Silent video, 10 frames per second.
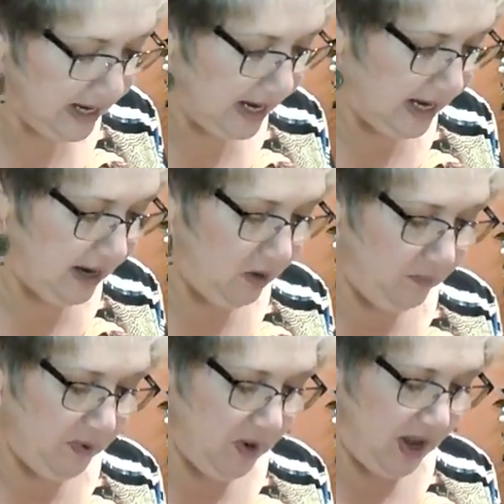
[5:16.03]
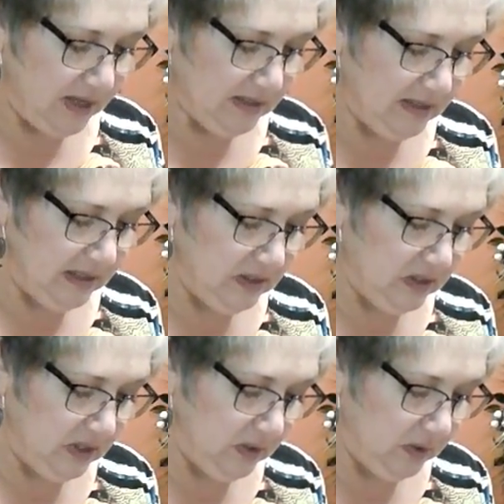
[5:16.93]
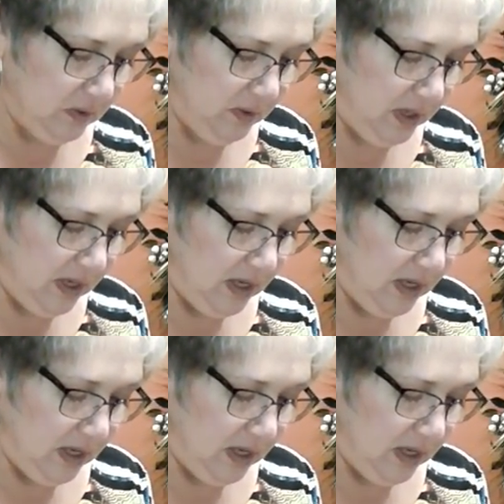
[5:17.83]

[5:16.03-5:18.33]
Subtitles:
day. I hope you guys did too.